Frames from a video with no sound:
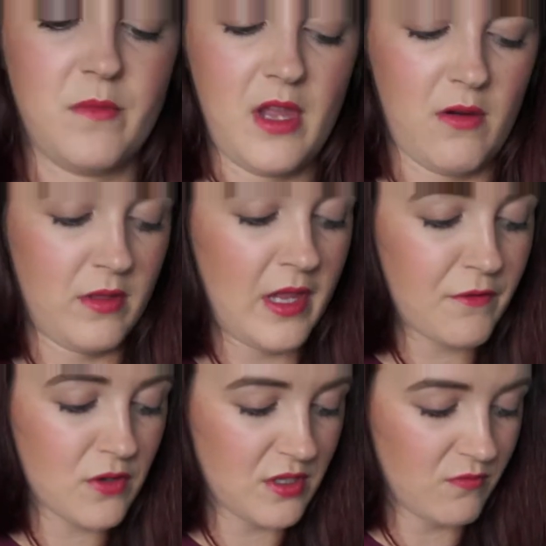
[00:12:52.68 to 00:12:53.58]
from there, and
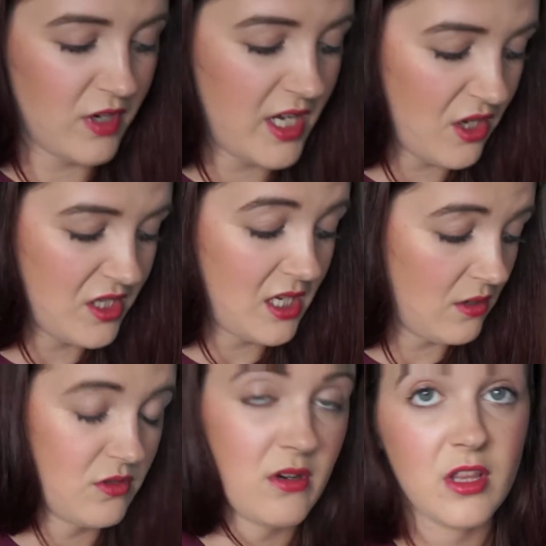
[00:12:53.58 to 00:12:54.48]
they've got some really good
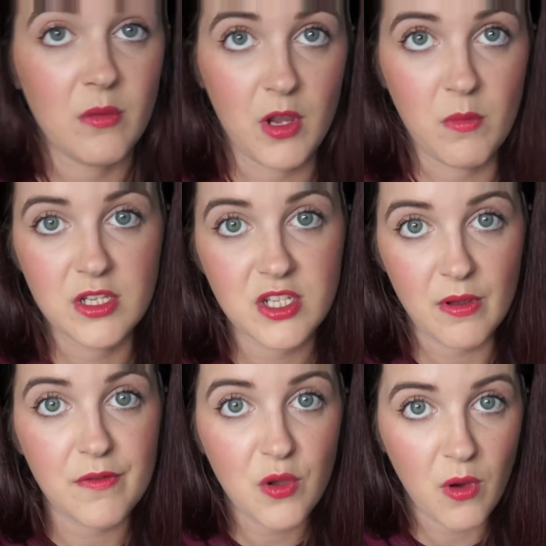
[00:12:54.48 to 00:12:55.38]
deals on at the moment, so
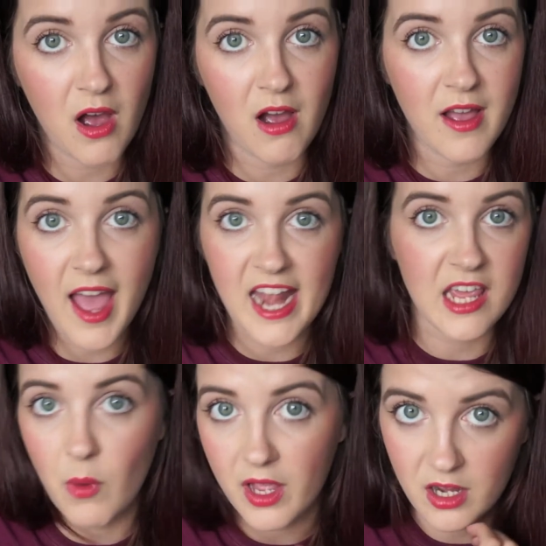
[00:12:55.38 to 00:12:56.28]
if you are
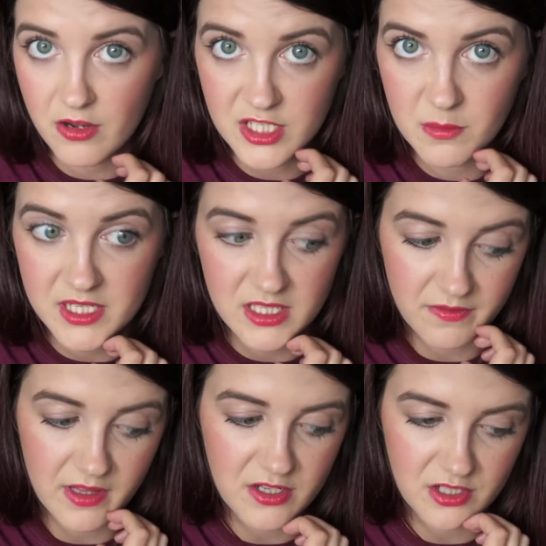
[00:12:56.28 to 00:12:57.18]
anywhere close to Bicester
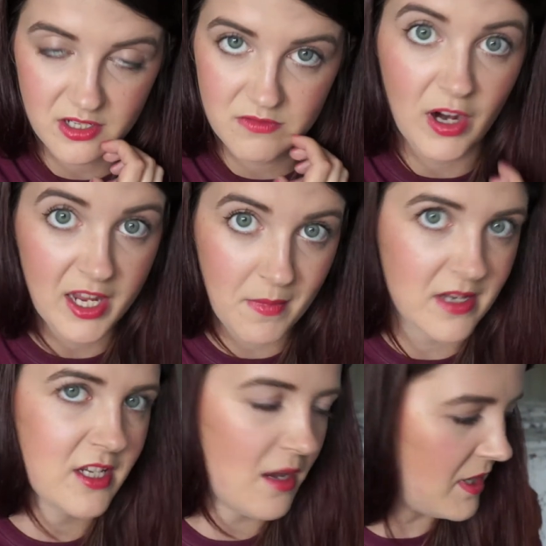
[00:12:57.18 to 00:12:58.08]
Village, I'd
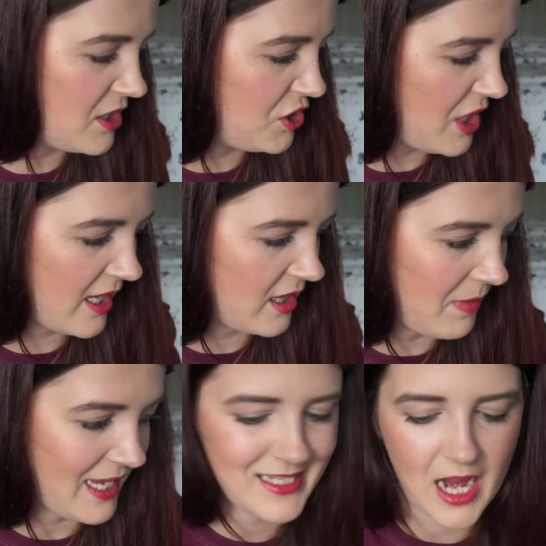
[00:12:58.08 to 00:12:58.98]
recommend coming to check the
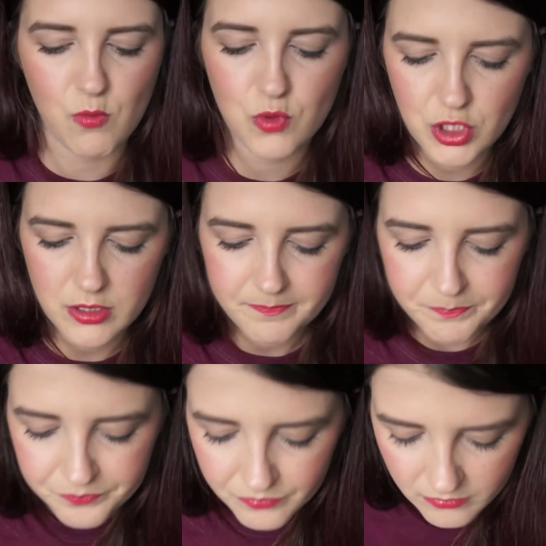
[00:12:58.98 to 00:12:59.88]
place out.
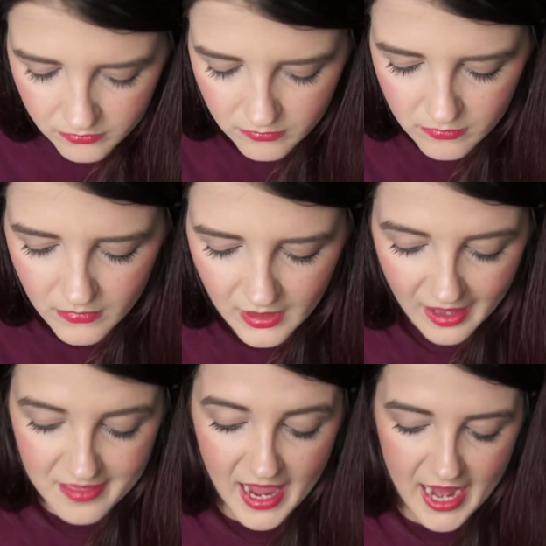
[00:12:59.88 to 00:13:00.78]

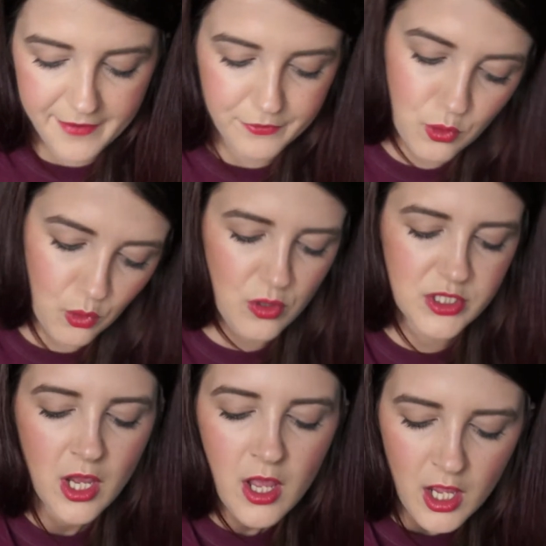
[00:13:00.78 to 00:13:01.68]
And then, of
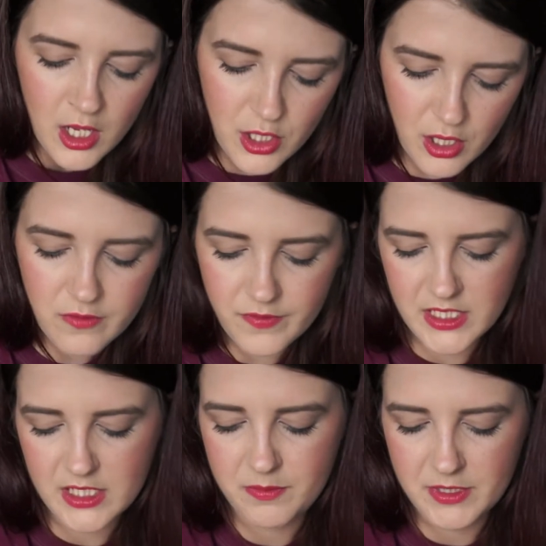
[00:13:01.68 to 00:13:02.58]
course, no
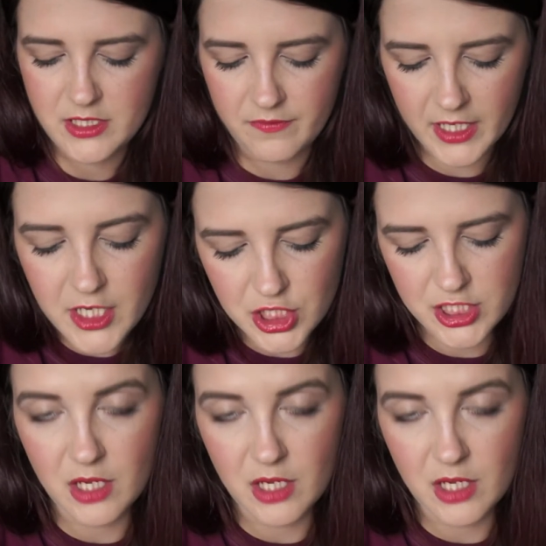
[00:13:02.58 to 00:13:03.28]
visit to Bicester Village is